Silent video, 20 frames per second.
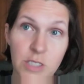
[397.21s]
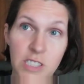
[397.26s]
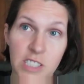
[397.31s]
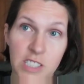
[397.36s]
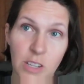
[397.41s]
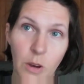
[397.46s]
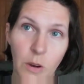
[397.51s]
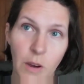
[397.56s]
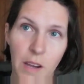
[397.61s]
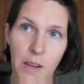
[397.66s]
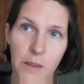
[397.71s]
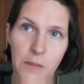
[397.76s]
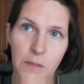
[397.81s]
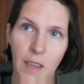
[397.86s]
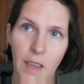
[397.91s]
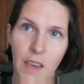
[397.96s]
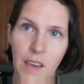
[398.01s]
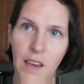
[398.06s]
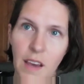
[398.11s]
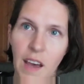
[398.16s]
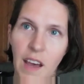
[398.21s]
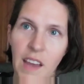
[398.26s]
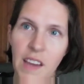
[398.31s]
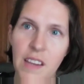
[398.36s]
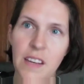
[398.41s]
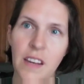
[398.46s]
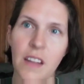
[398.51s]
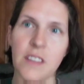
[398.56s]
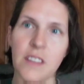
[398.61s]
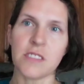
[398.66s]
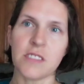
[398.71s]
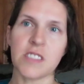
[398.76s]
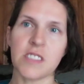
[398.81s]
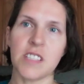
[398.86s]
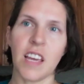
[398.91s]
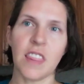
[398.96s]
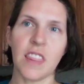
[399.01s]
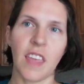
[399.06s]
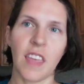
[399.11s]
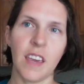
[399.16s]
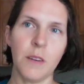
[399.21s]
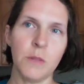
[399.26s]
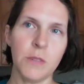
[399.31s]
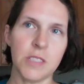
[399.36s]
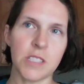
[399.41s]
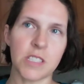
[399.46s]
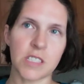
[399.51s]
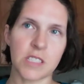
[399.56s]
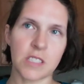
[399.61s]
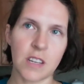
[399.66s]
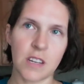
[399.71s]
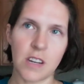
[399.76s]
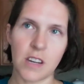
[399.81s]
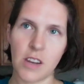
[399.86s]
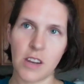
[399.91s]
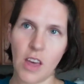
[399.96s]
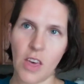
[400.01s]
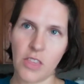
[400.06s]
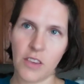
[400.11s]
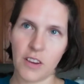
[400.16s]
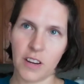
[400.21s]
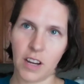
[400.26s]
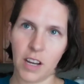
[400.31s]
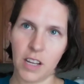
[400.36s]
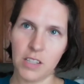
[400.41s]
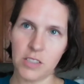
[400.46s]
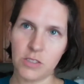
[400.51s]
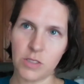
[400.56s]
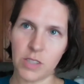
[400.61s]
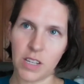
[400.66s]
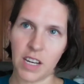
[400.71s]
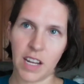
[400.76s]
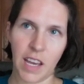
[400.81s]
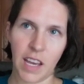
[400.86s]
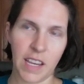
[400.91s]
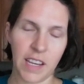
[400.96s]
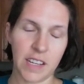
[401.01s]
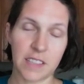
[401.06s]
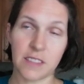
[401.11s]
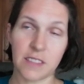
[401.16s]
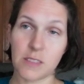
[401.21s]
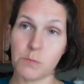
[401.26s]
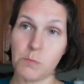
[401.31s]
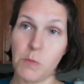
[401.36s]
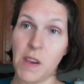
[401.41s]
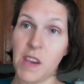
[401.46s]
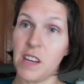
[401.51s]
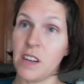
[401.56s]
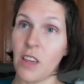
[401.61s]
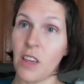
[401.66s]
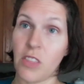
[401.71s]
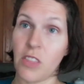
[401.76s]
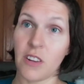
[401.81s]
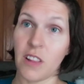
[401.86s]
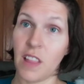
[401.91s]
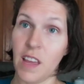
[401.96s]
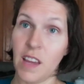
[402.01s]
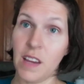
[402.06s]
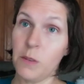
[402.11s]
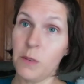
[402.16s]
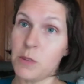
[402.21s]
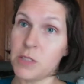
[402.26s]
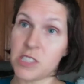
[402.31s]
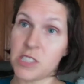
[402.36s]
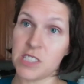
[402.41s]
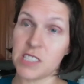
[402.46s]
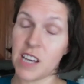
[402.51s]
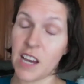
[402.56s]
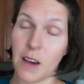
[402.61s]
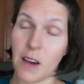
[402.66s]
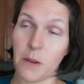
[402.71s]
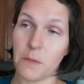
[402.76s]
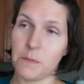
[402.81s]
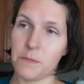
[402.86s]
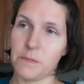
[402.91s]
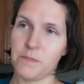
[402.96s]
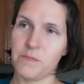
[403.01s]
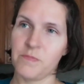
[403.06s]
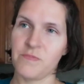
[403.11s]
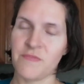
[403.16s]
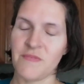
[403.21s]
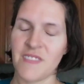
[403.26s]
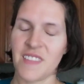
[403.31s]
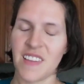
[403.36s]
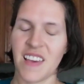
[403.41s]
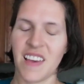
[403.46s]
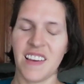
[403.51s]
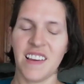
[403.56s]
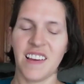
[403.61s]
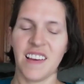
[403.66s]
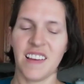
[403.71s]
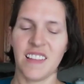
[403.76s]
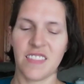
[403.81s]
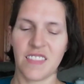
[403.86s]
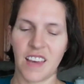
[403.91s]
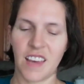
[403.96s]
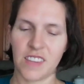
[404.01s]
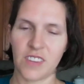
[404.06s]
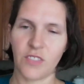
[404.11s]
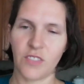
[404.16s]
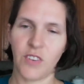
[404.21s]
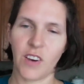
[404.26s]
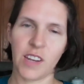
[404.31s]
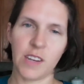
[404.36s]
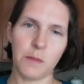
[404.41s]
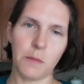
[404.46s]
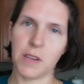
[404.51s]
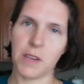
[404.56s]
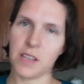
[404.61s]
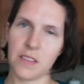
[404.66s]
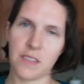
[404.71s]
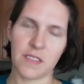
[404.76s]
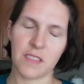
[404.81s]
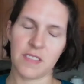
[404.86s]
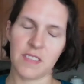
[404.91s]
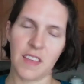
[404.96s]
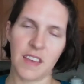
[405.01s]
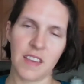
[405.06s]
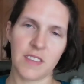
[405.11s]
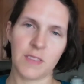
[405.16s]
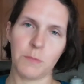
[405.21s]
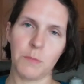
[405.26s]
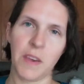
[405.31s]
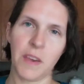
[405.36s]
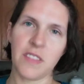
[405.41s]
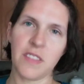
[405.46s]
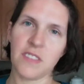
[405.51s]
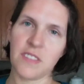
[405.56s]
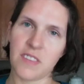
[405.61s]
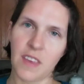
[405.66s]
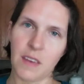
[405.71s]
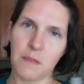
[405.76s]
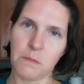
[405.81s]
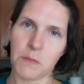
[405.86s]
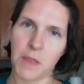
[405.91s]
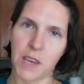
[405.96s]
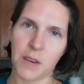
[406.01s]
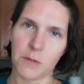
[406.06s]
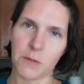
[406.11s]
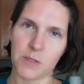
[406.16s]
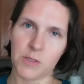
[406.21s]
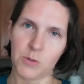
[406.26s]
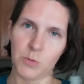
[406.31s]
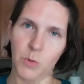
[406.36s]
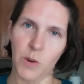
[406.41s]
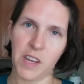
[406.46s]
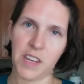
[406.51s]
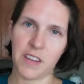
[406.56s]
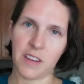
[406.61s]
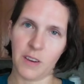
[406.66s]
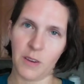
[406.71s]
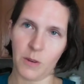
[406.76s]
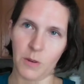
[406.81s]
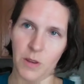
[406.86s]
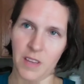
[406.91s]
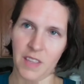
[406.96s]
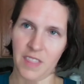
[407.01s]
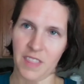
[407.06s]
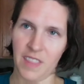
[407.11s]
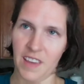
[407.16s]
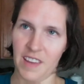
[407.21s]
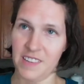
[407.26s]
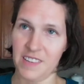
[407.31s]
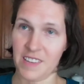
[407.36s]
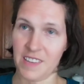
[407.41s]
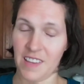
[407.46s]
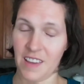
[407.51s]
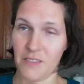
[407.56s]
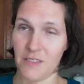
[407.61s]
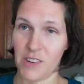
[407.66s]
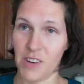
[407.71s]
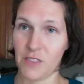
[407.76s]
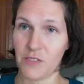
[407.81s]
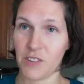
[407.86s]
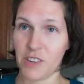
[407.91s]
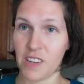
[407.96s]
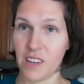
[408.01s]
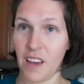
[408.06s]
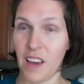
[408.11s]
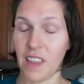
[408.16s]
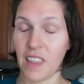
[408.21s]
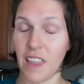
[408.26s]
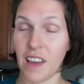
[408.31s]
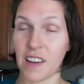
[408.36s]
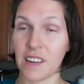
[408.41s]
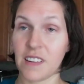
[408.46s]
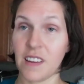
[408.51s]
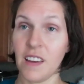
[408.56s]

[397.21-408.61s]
So I was like, I can understand languages in another country and I can speak another language now. That's funny because they speak the same language we do and they just have a different dialect.